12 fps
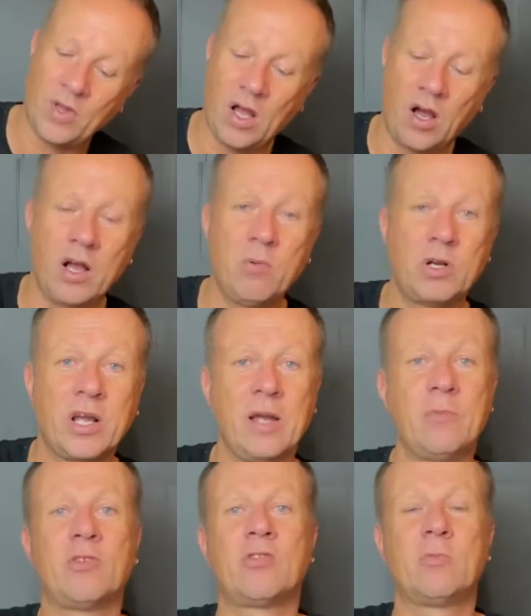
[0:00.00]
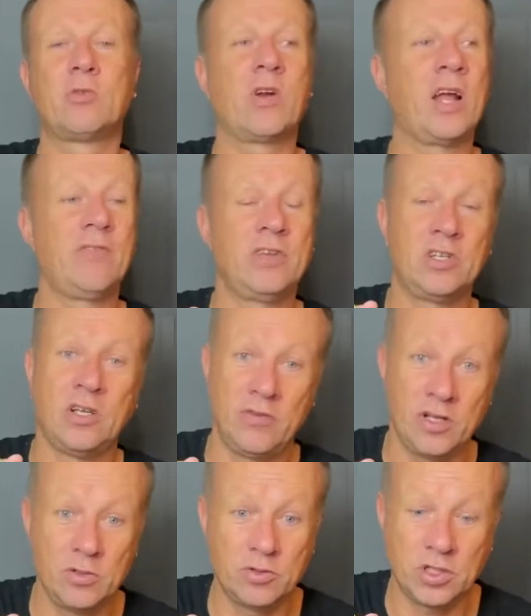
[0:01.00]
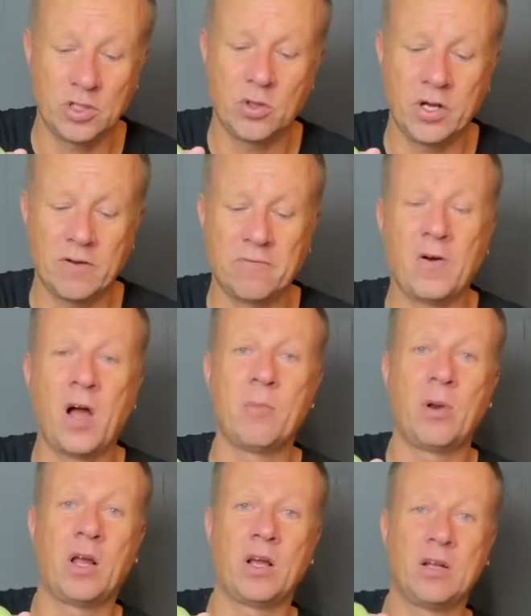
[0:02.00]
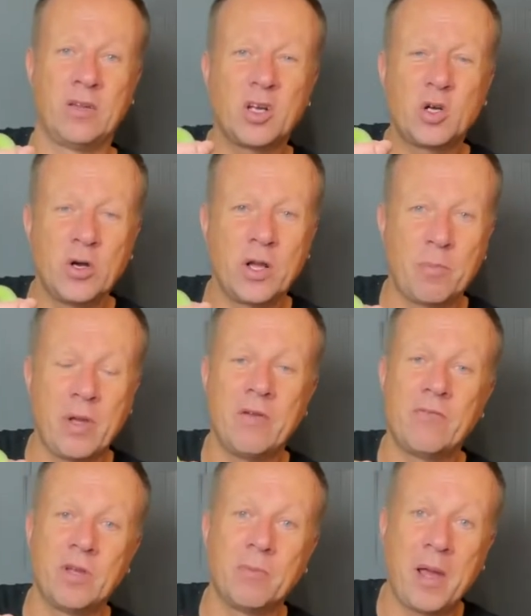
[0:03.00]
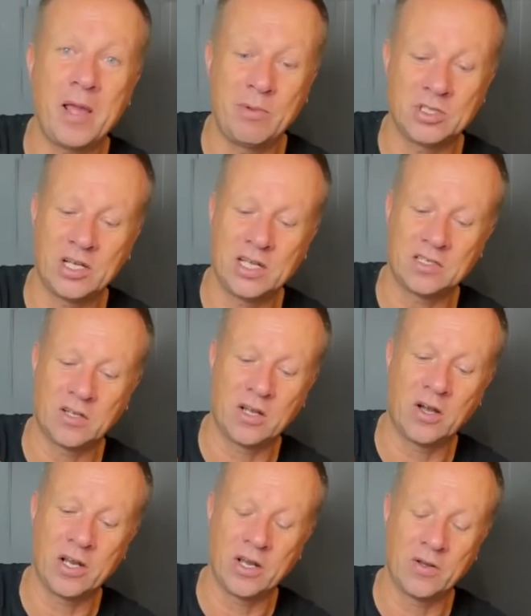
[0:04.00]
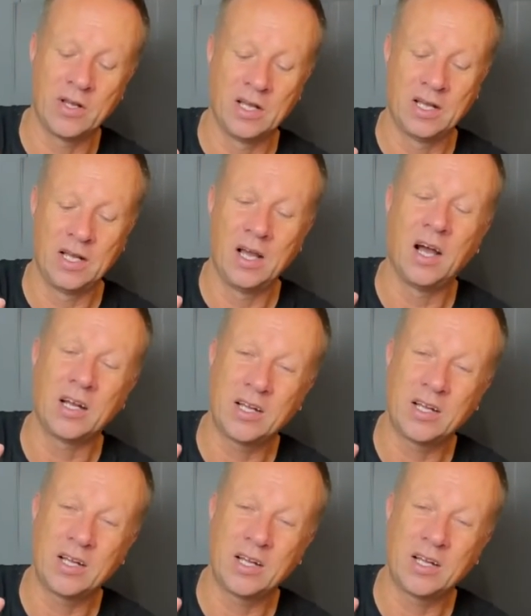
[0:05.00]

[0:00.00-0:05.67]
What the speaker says: I would keep the substrate if you use the coir fibre like I do, the coir peat for your baby snakes like I do. I